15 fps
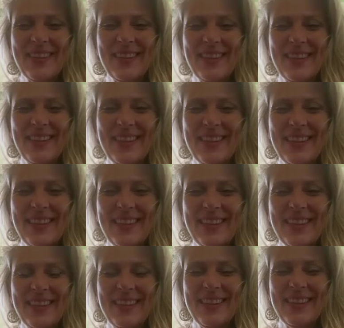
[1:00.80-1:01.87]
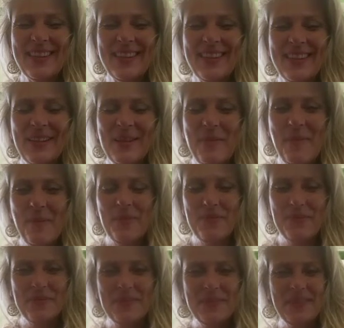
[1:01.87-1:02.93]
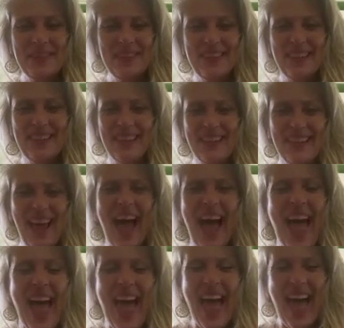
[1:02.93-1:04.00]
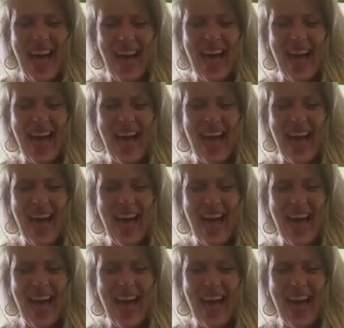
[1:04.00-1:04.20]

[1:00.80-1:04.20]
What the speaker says: bit of a fangirl moment for me after